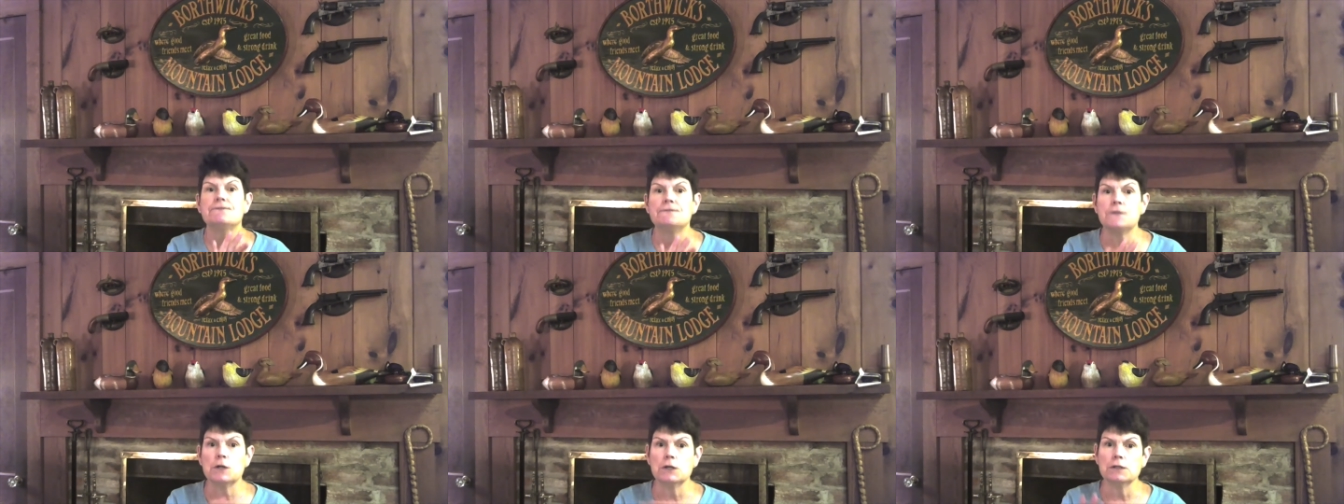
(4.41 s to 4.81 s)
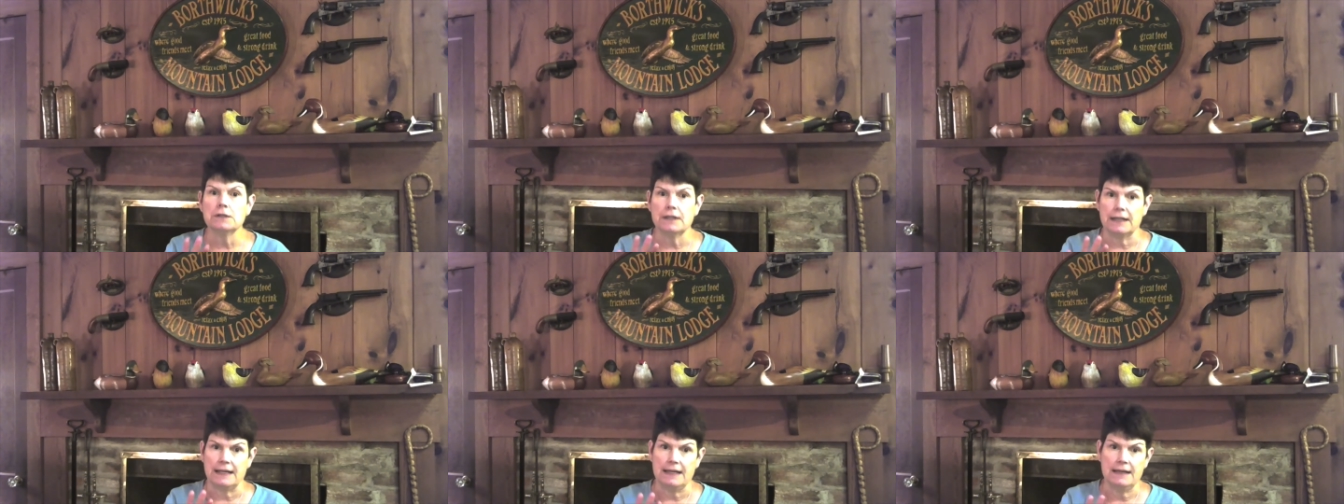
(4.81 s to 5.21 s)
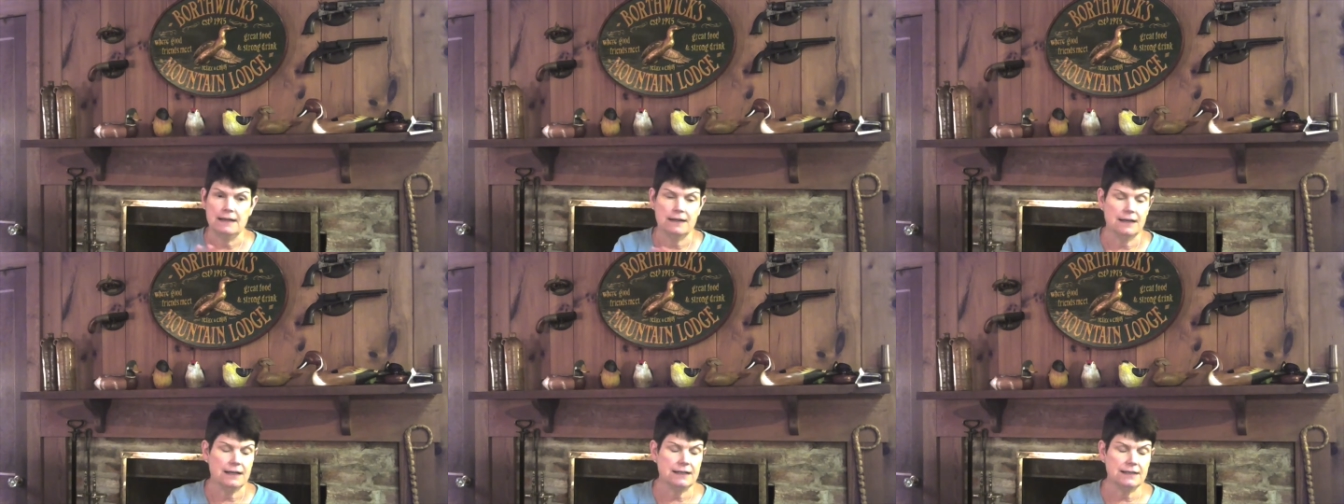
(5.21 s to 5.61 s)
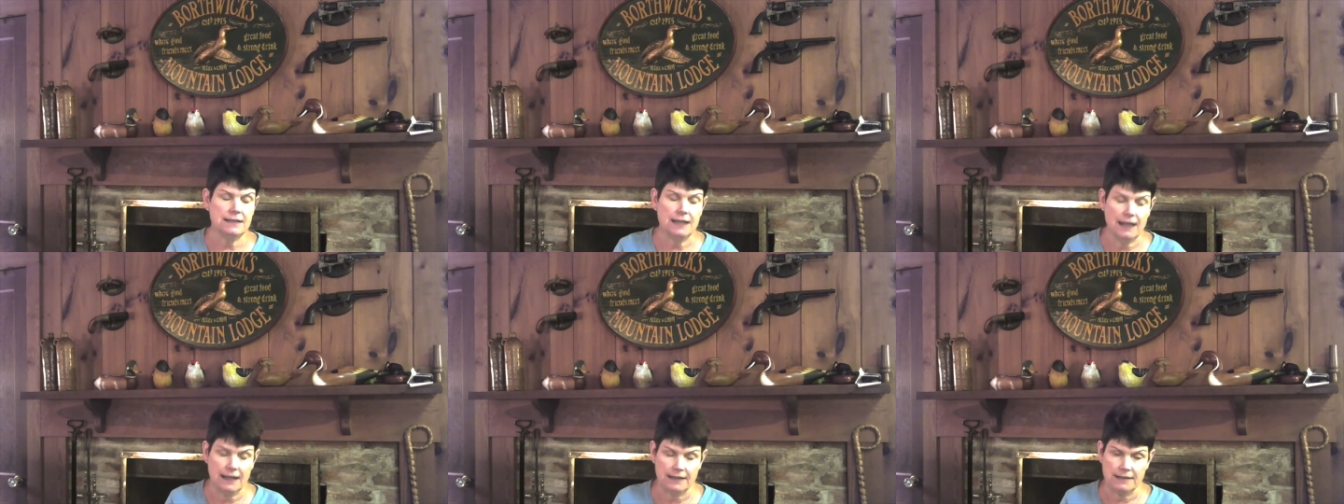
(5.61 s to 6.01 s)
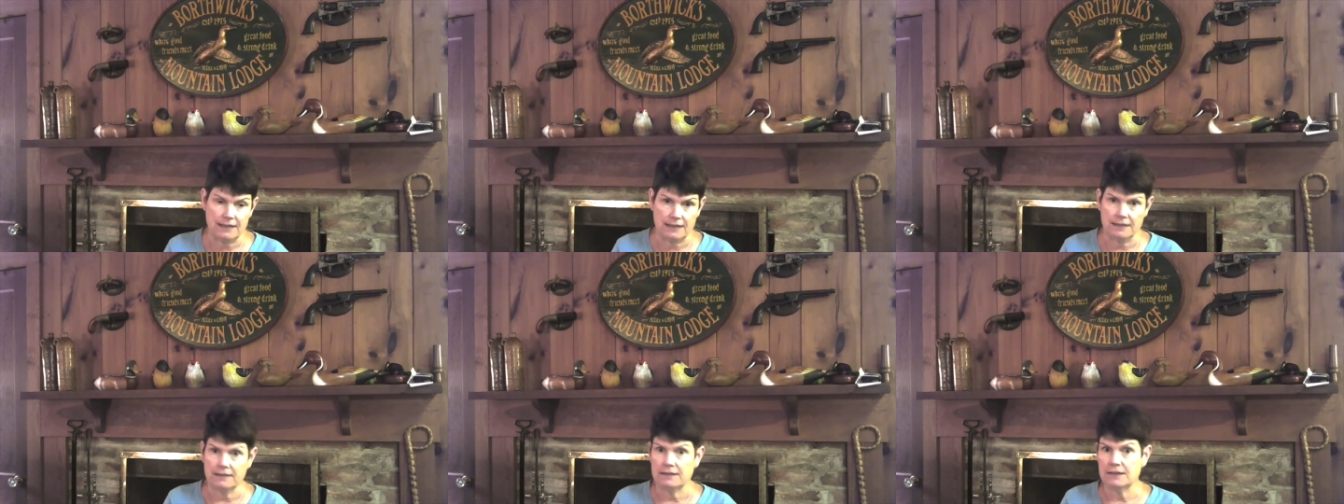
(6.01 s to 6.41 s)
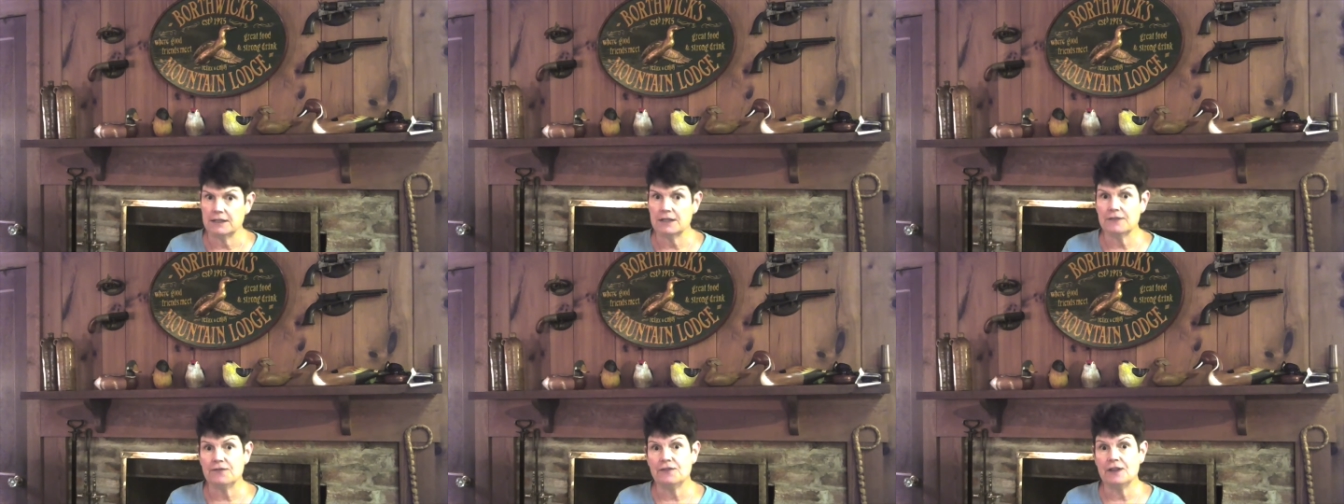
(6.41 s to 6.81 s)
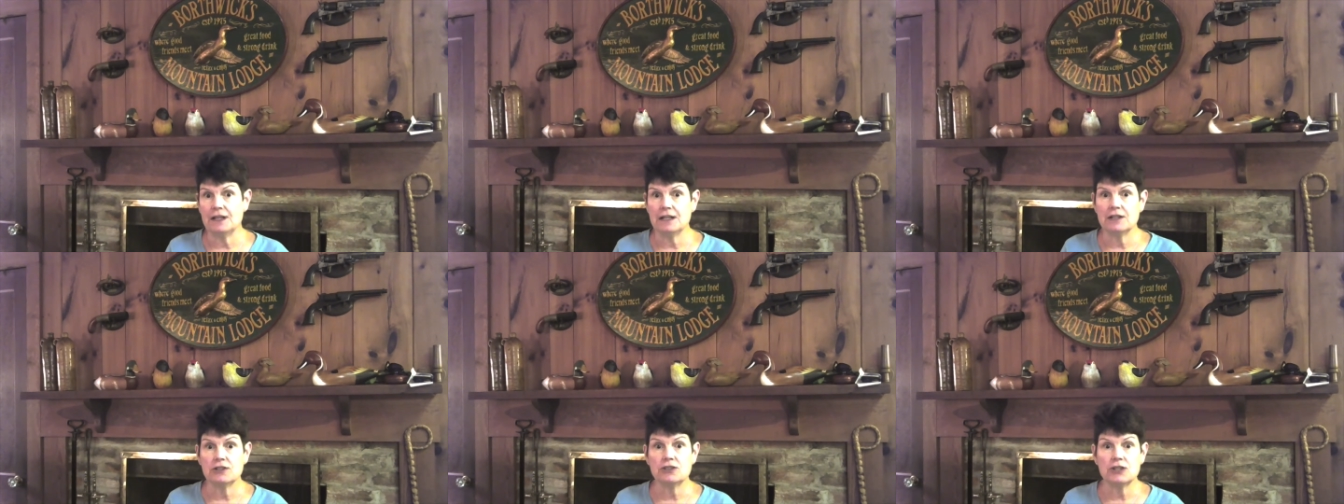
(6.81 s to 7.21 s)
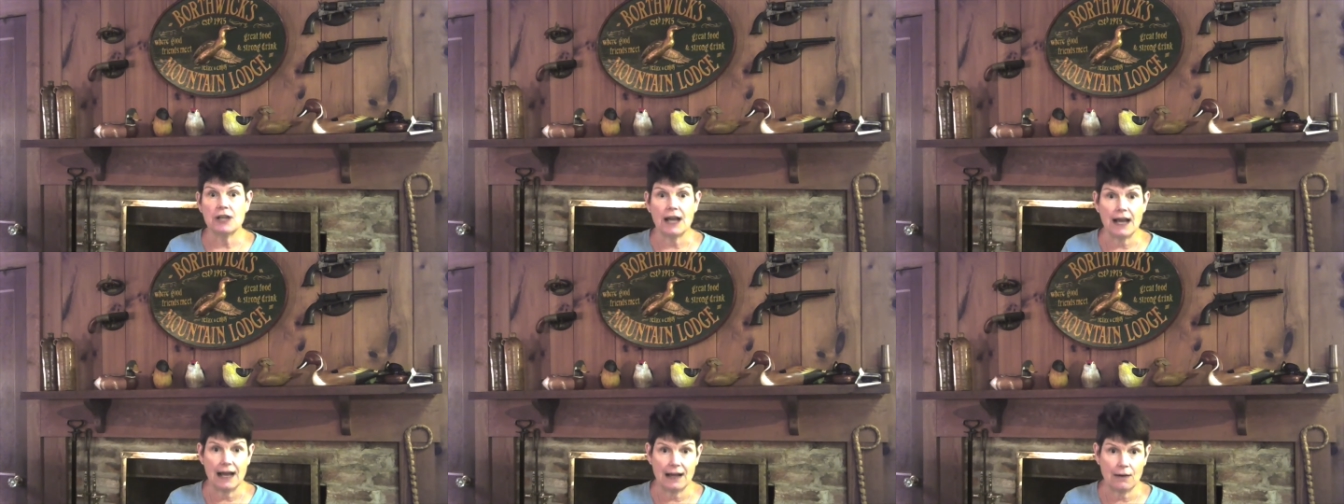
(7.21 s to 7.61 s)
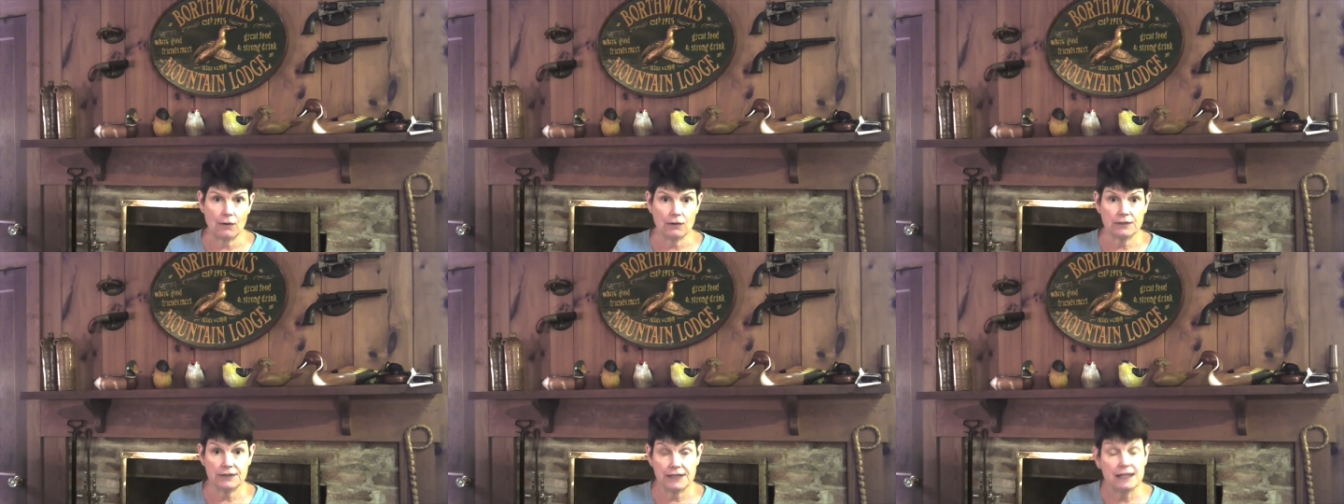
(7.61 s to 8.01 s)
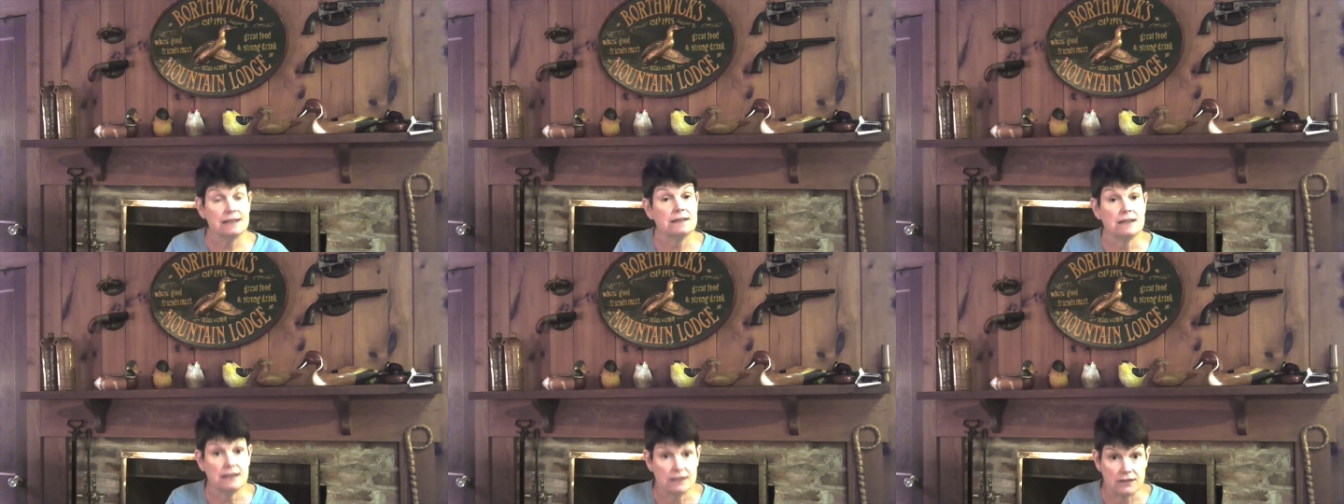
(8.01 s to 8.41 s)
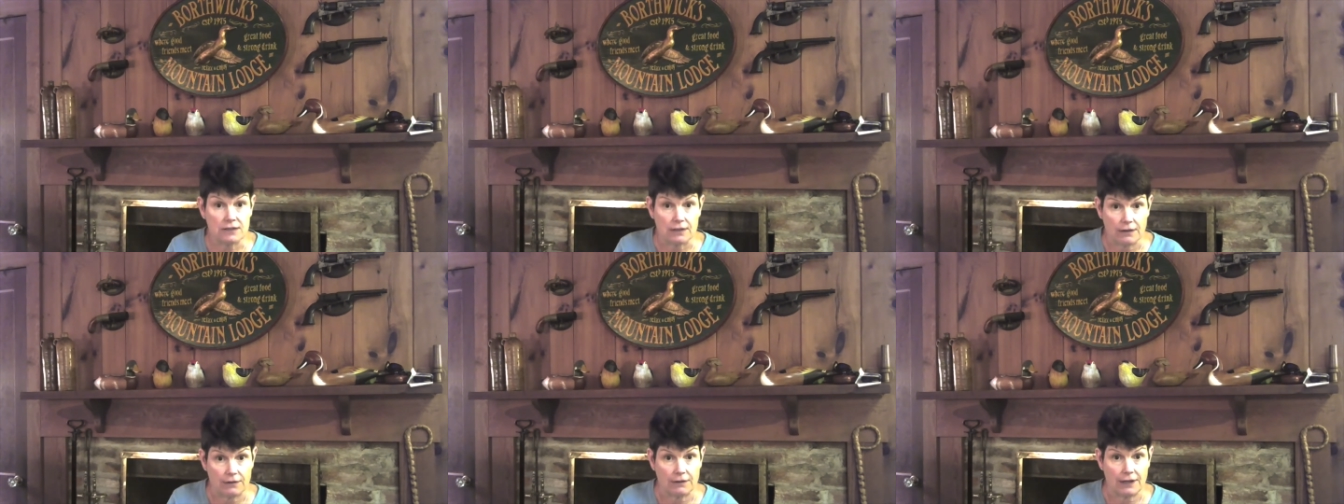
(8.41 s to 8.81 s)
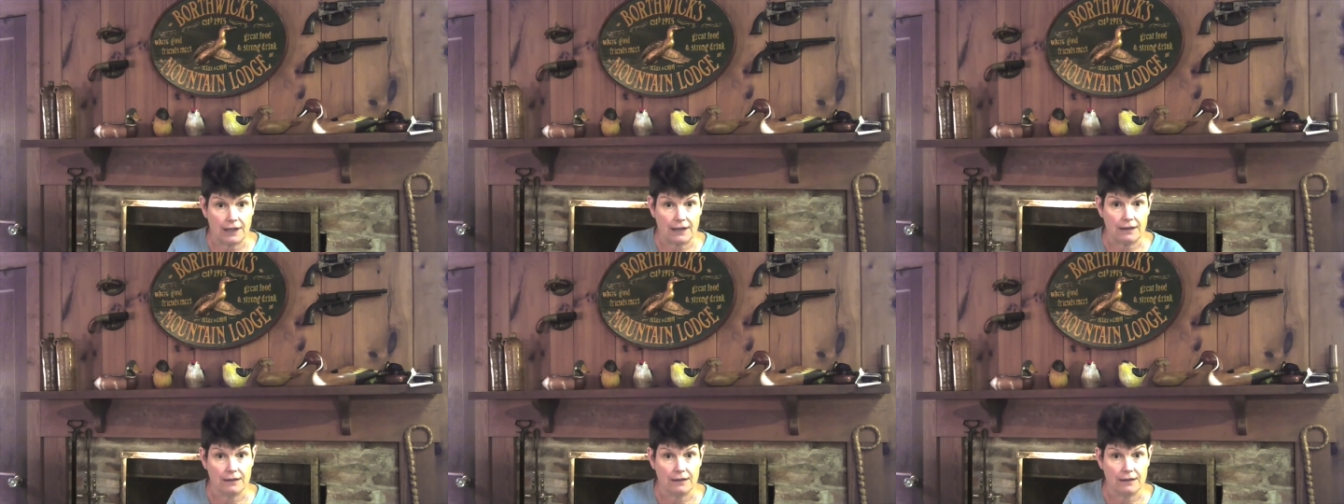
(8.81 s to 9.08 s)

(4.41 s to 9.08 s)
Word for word: fully intended to finish our distance learning